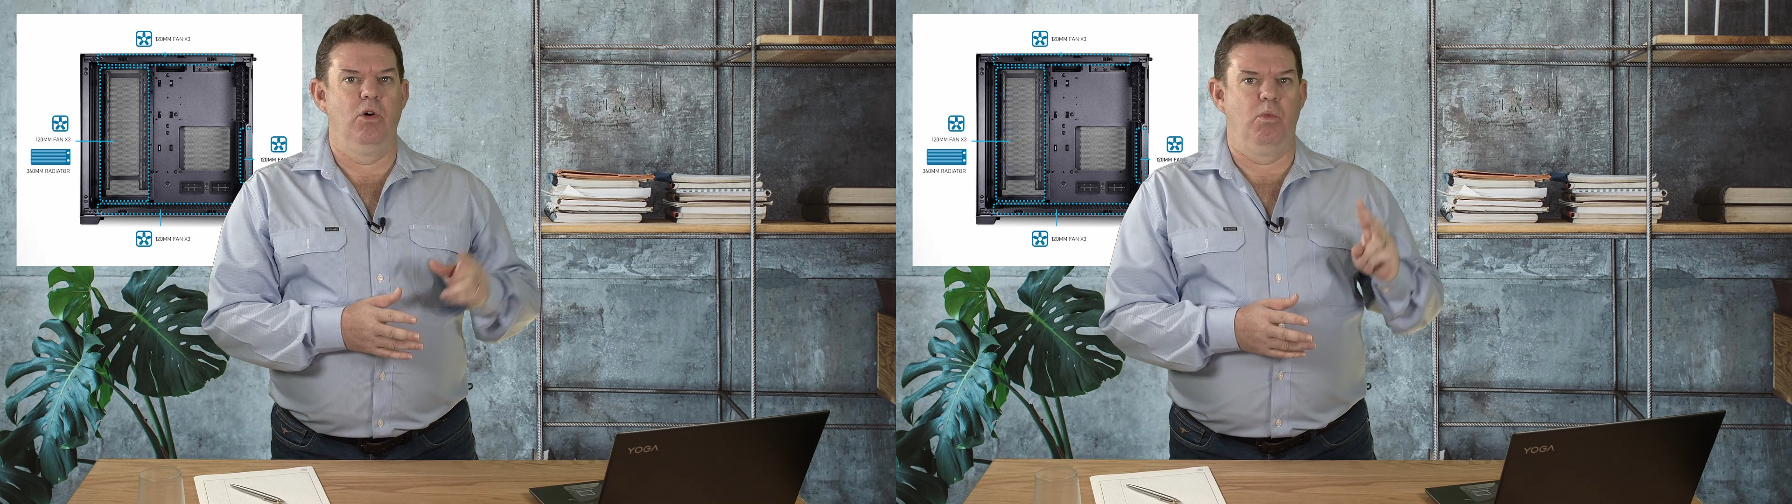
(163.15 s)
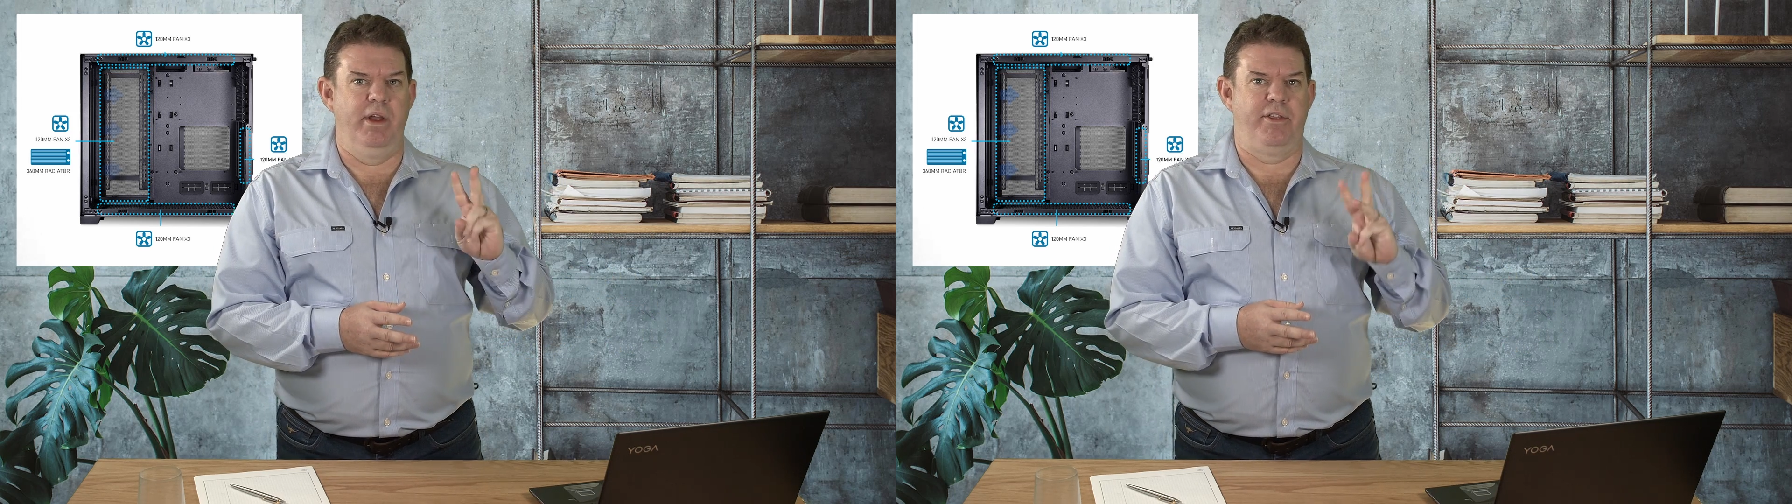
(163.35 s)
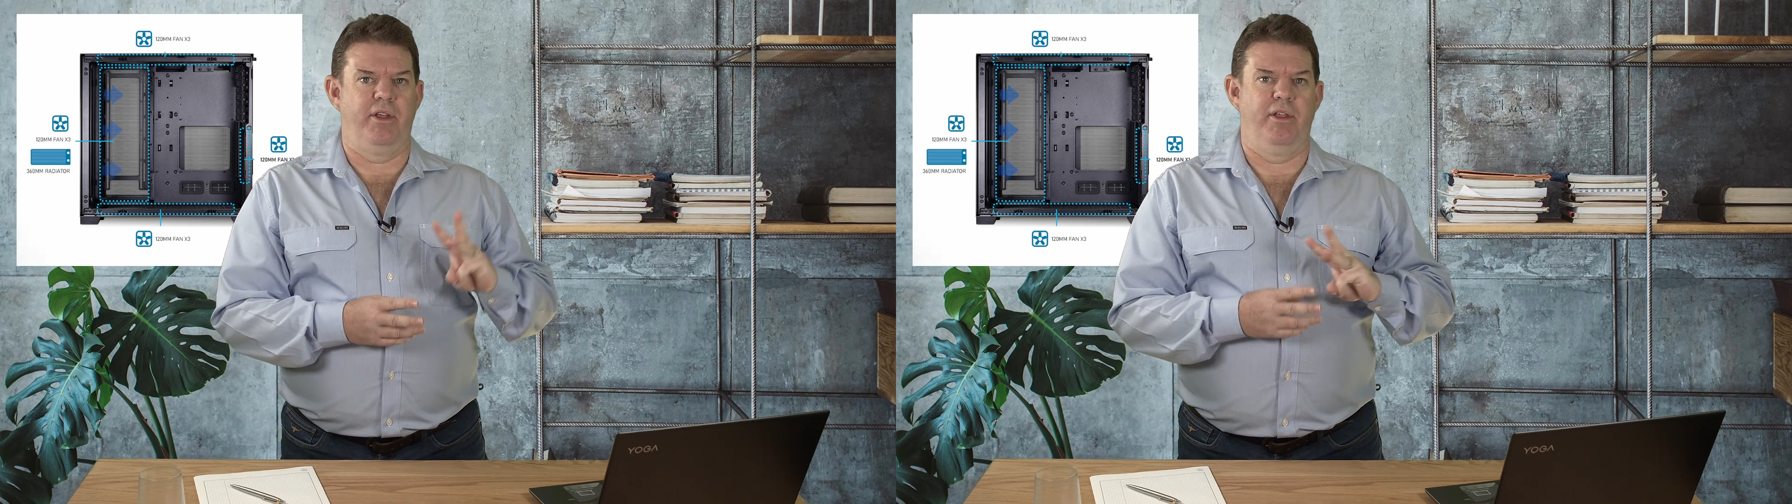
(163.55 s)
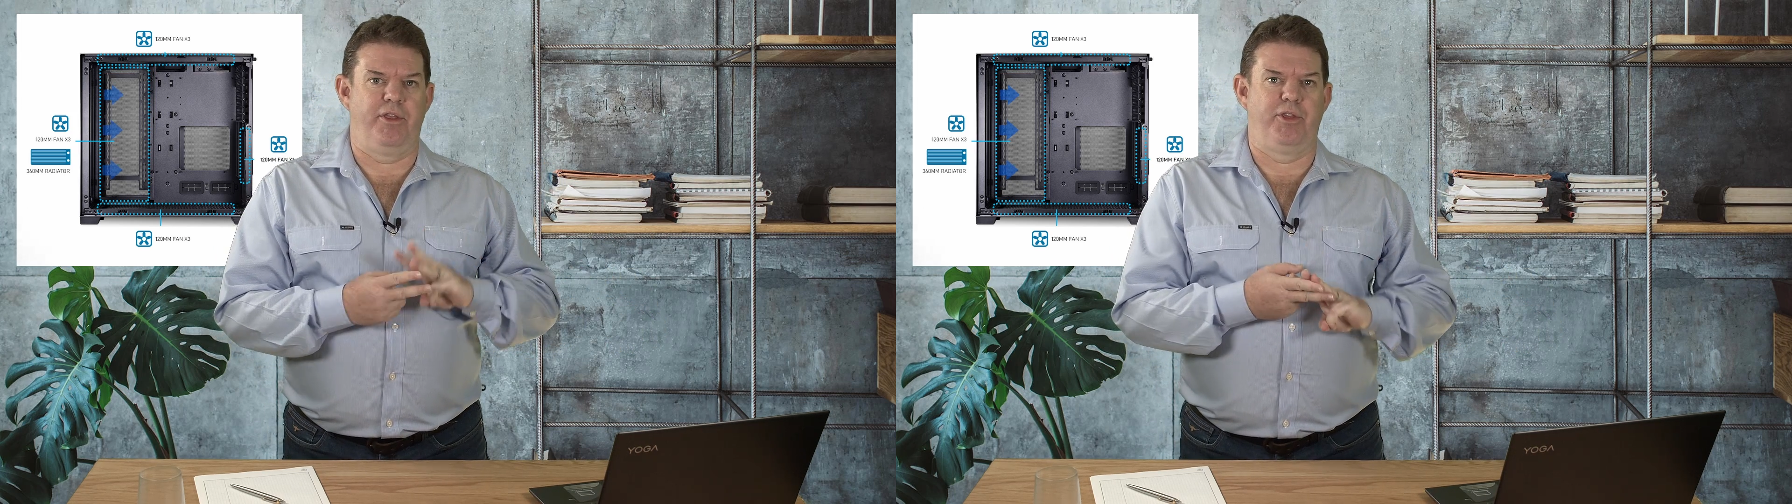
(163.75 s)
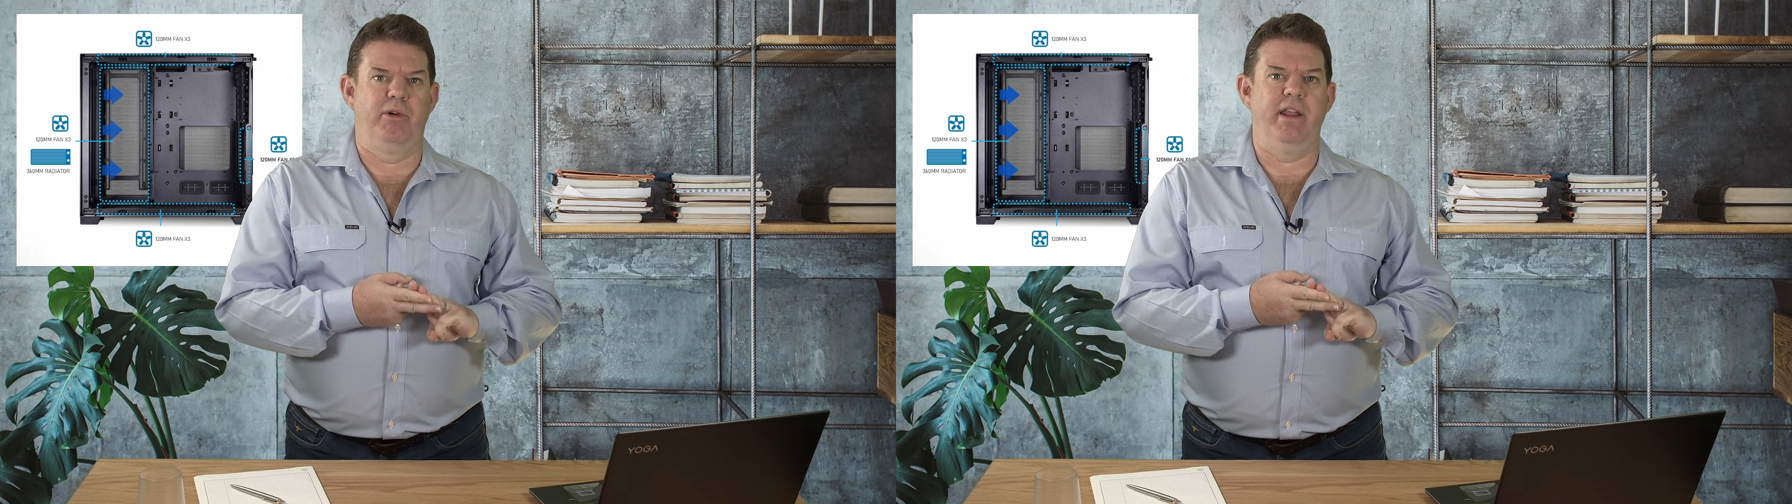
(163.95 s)
with
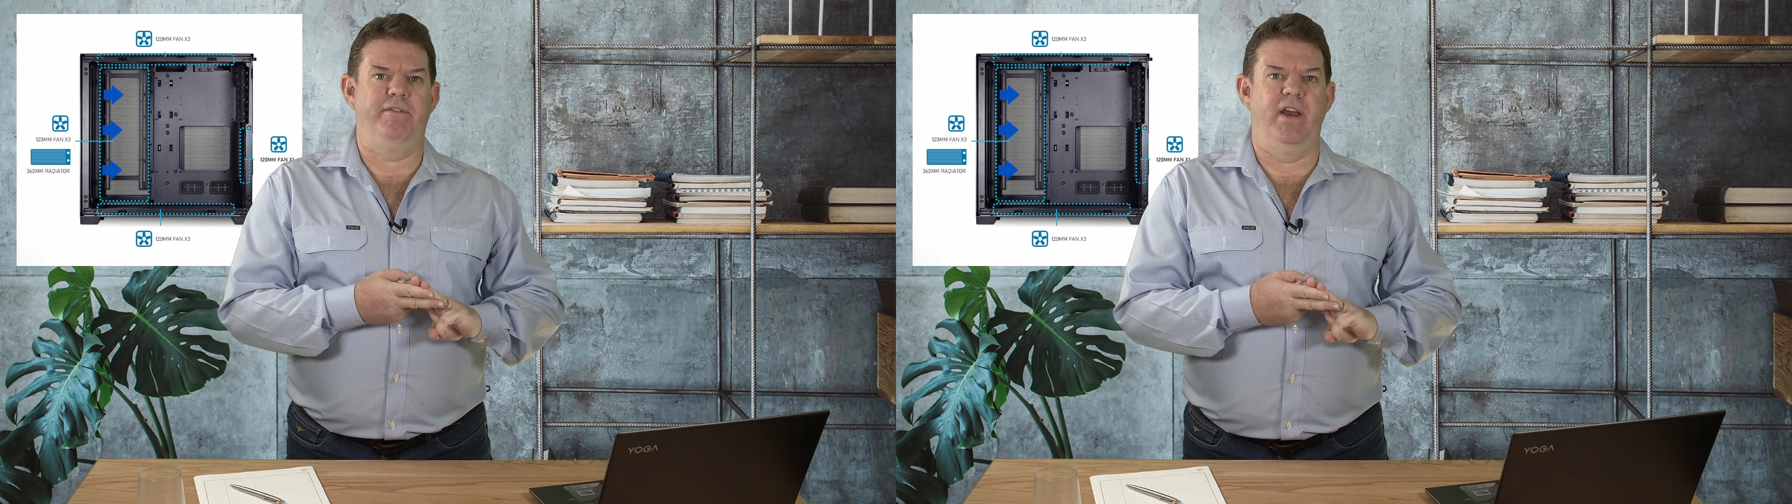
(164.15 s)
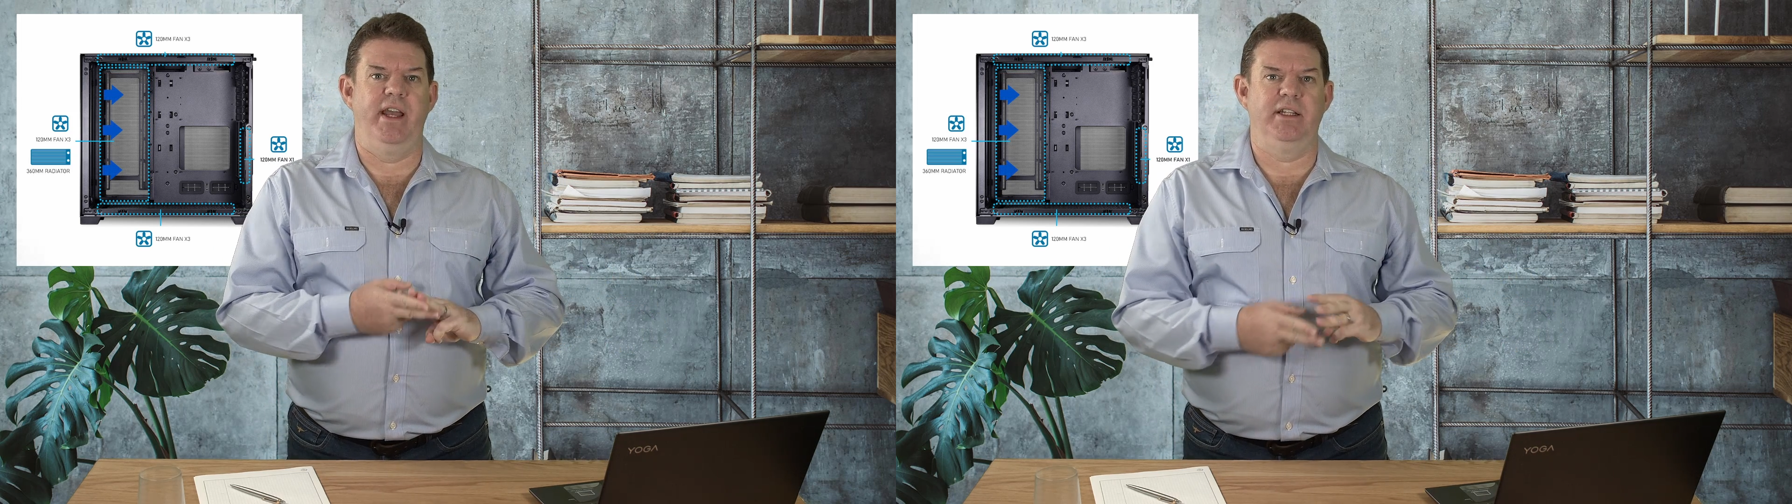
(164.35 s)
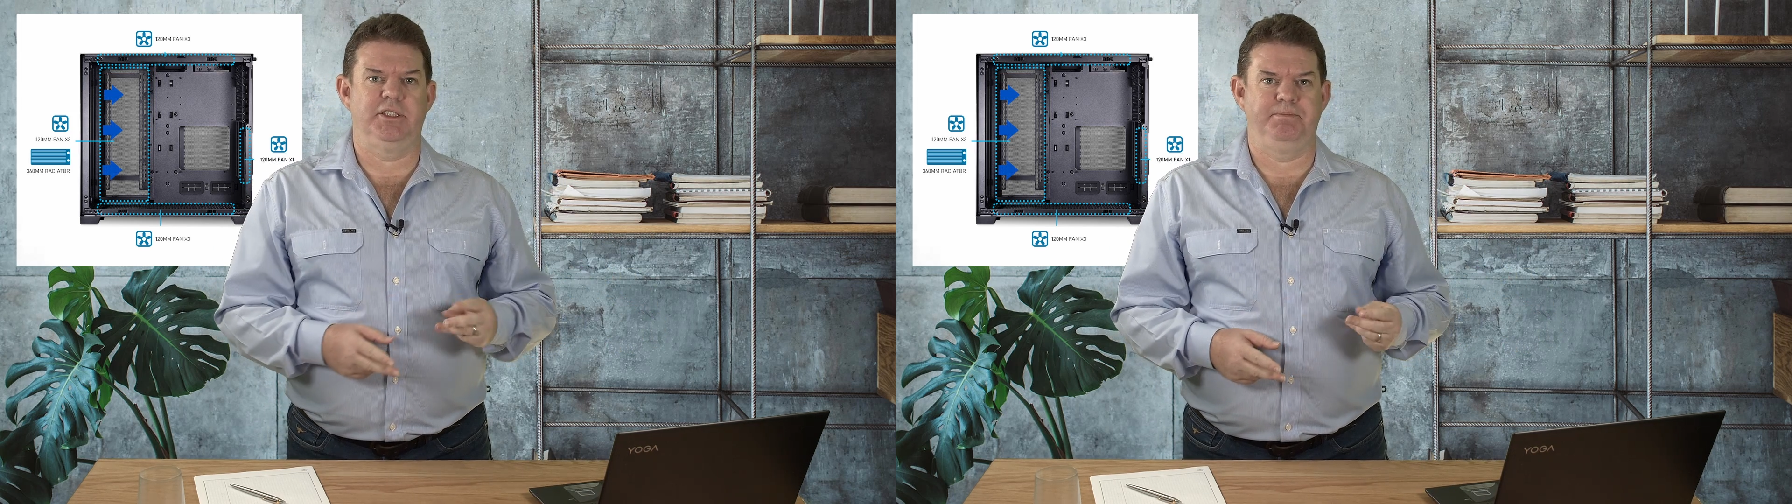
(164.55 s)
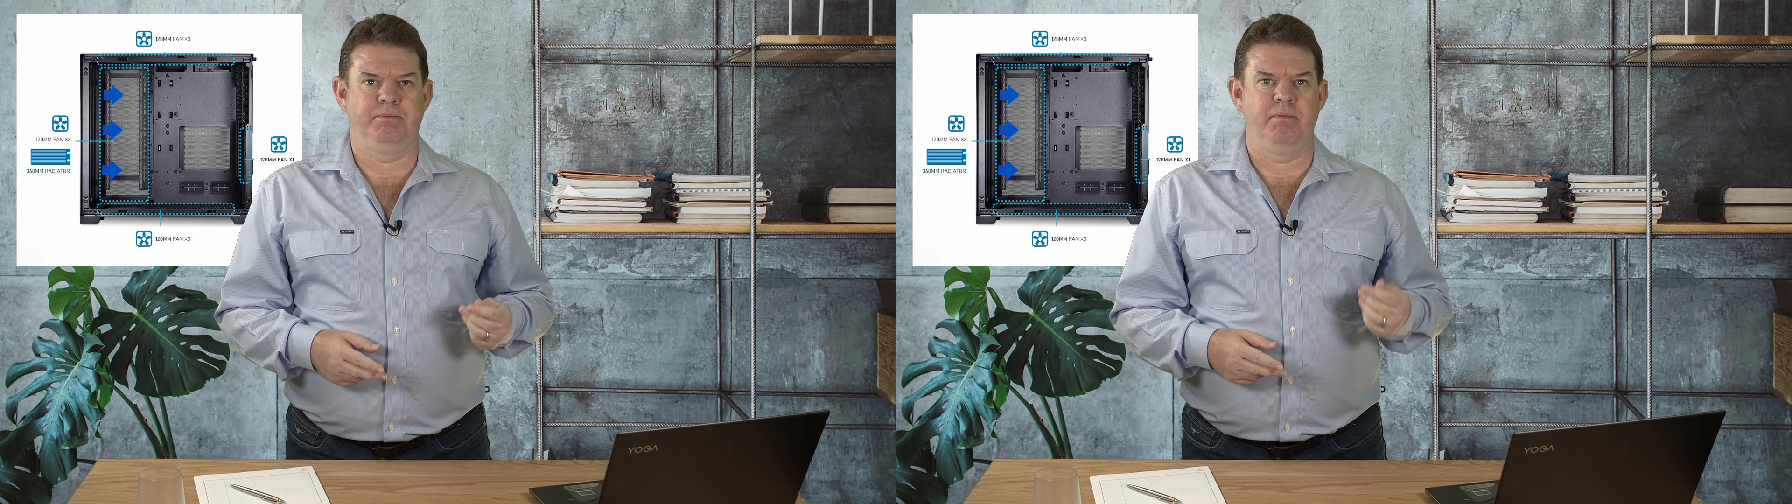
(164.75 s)
3 fans.